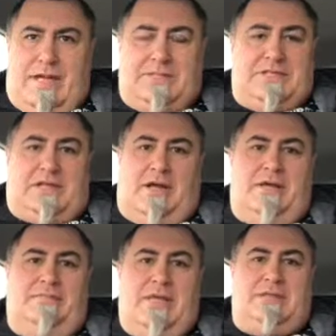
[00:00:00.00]
As I
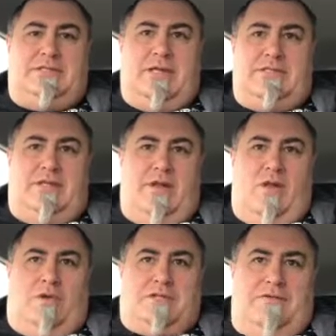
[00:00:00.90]
say, there's
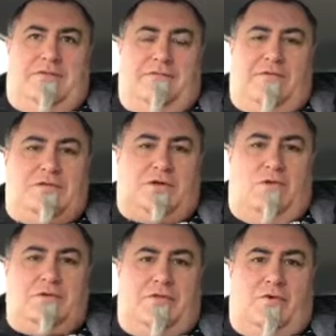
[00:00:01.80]
lots of different
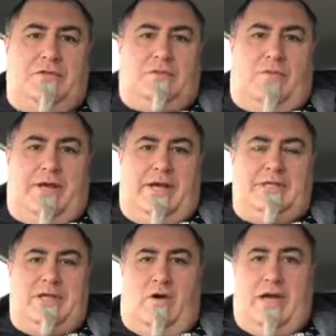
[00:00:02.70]
schools of thought as to what it
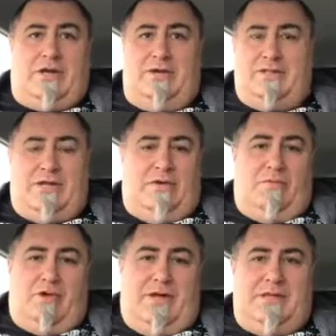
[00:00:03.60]
is. I couldn't tell
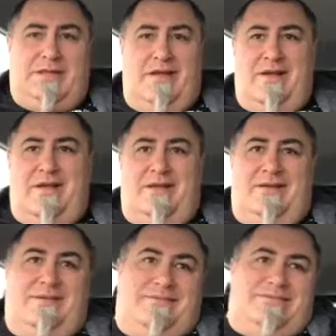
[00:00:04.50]
you what it is.
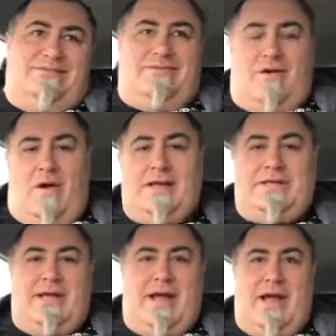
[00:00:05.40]
I
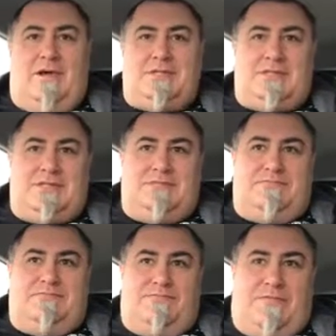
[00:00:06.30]
did a house
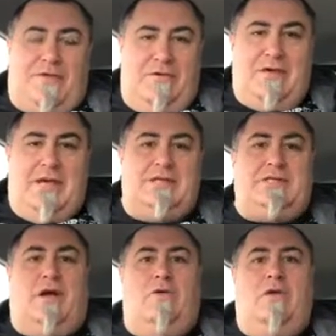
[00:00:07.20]
a few
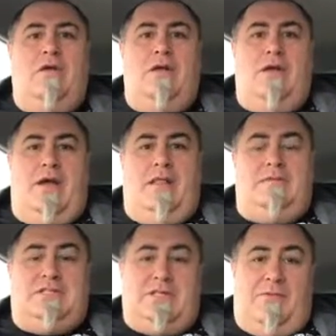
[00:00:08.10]
years ago, and
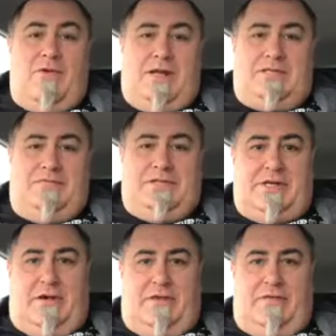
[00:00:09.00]
there was similar
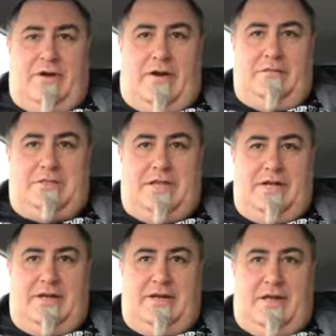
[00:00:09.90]
activity going on there. It was
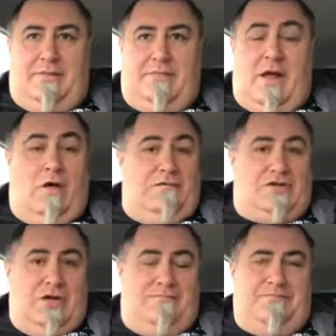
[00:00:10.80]
in
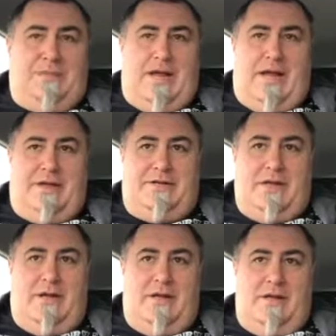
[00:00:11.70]
Hertfordshire, and
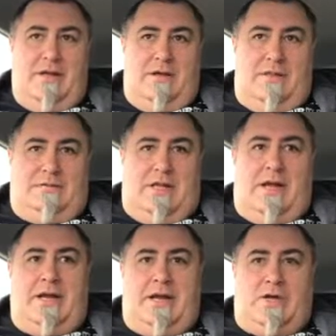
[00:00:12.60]
there was a
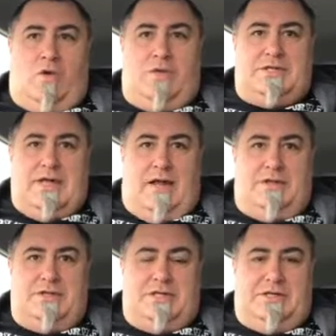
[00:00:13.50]
lady that called us
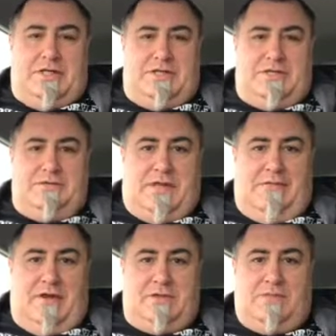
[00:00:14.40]
out, and she said that she was
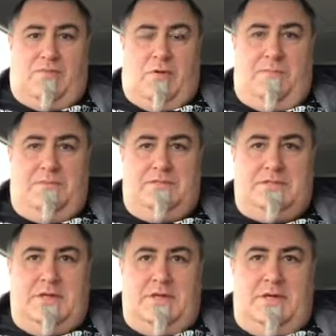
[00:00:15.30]
having lots of
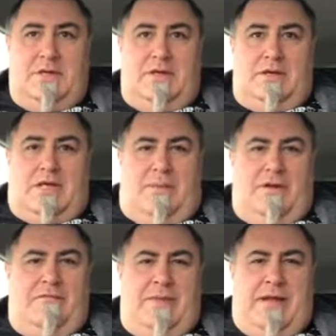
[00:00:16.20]
problems. A
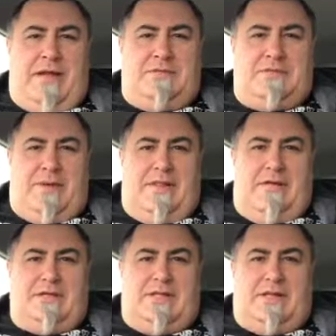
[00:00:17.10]
couple of mediums have been
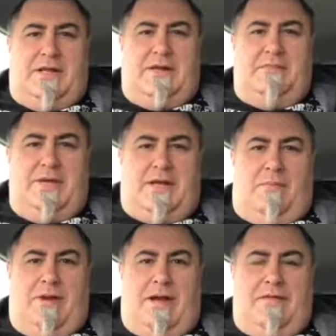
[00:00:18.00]
there and said that they didn't
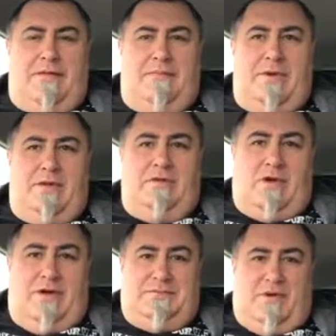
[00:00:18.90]
pick up on anything, but you
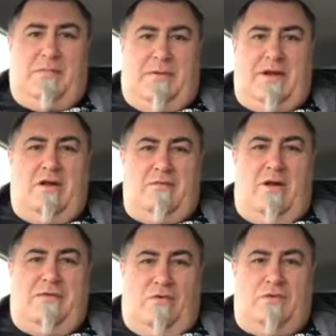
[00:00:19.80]
guys probably know
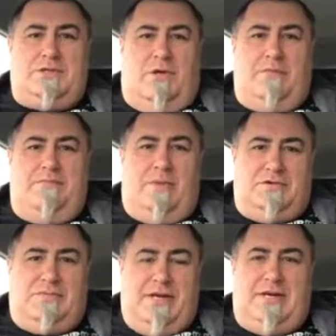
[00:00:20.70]
my thoughts on
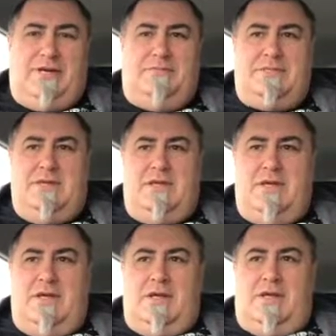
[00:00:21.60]
most mediums.
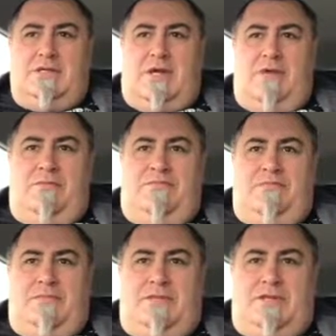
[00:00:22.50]
So
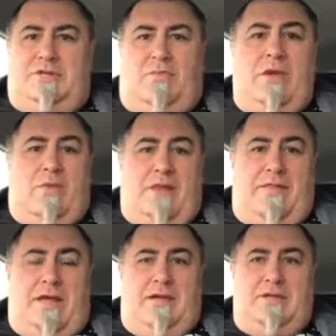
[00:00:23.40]
we
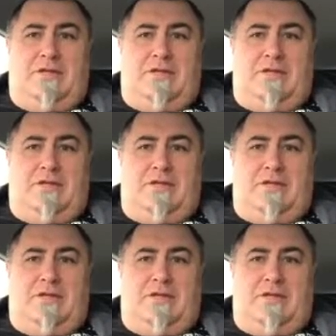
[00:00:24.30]
went there.